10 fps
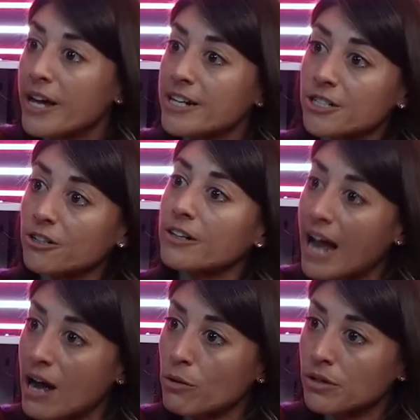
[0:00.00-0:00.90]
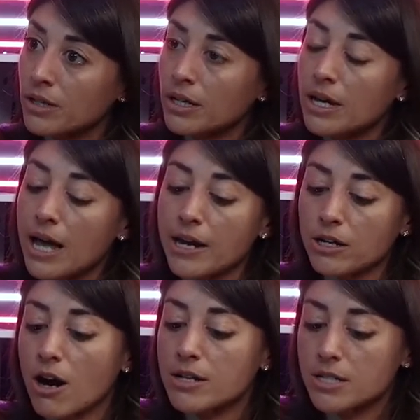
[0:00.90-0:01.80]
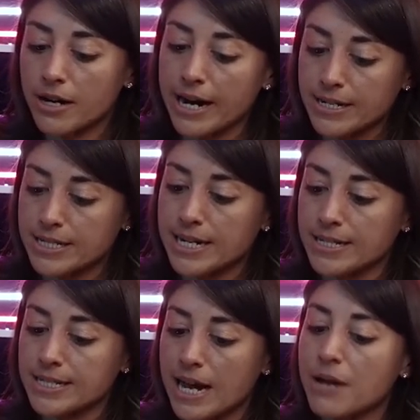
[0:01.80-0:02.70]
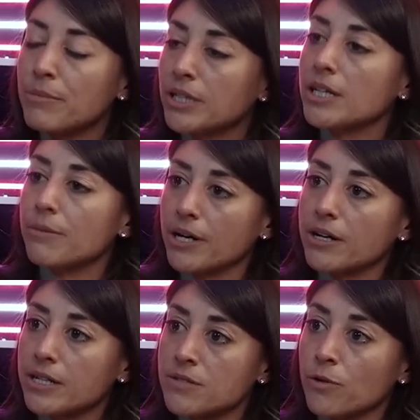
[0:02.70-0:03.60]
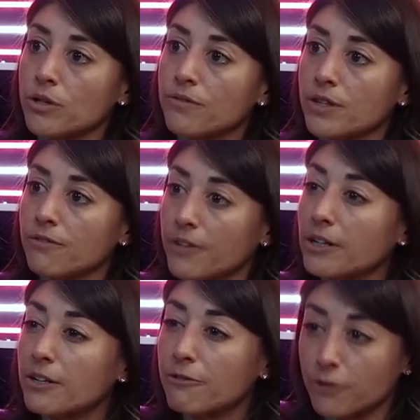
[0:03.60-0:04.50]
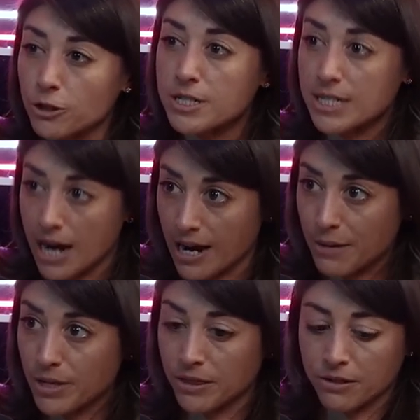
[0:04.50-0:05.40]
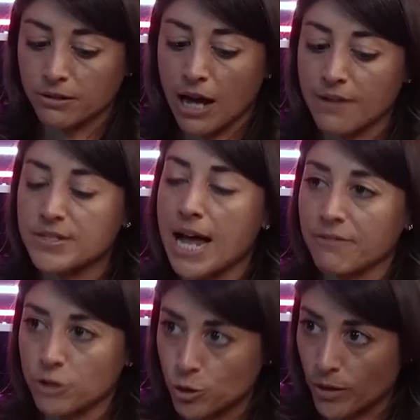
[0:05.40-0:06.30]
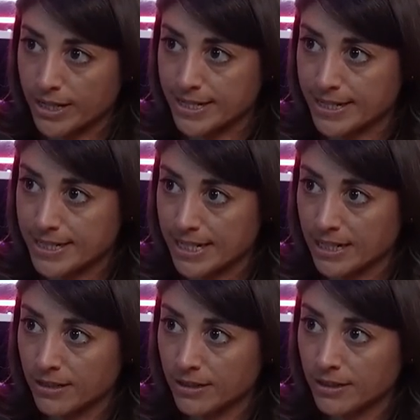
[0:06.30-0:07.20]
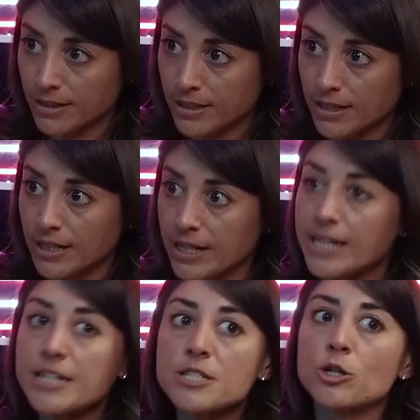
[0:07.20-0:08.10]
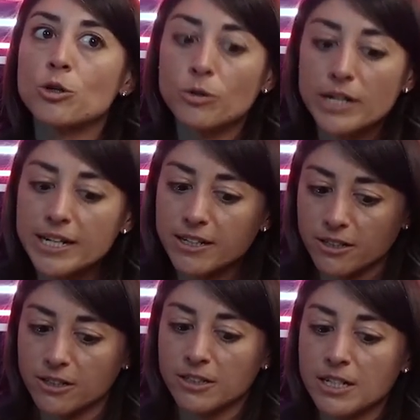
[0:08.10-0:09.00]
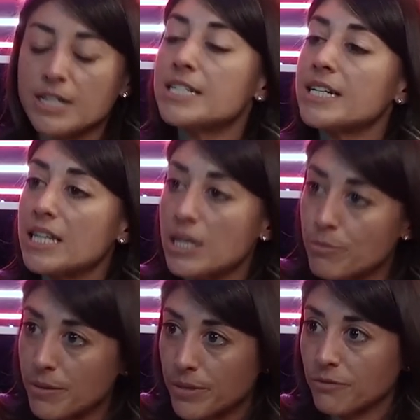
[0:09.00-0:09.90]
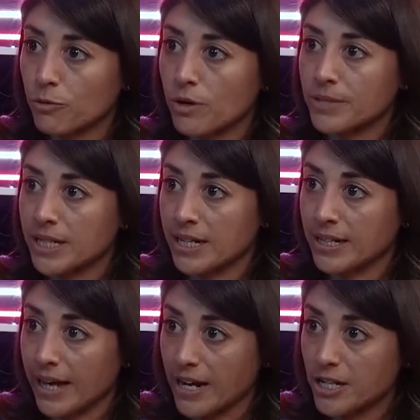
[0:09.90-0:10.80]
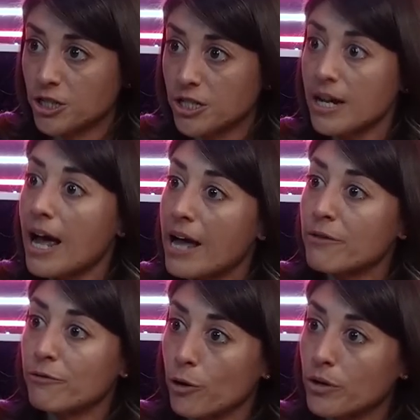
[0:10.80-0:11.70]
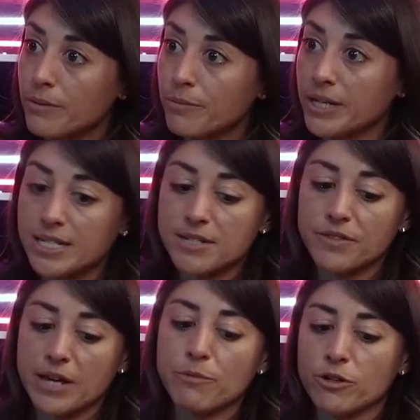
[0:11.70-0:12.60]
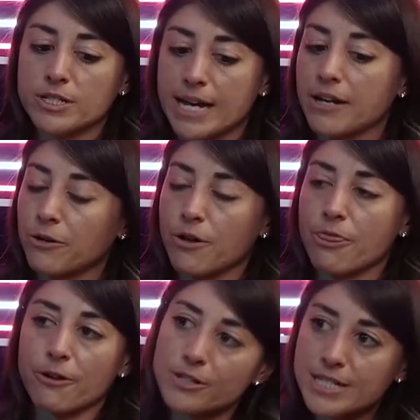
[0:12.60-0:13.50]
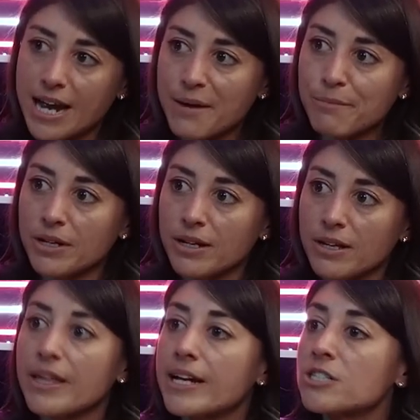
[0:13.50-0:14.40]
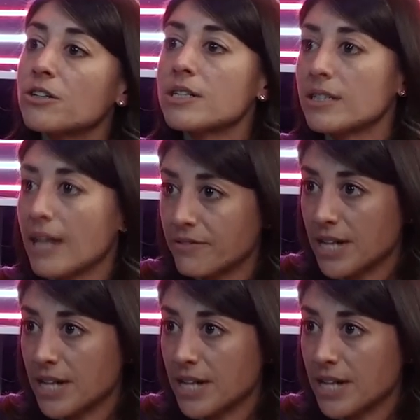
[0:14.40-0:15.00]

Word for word: turn out? And across our eight states, 10 million Americans voted for the very first time in their lives after 2016. It is critical to keep them informed and engaged and voting because if they vote a second or a third time, they can turn into lifetime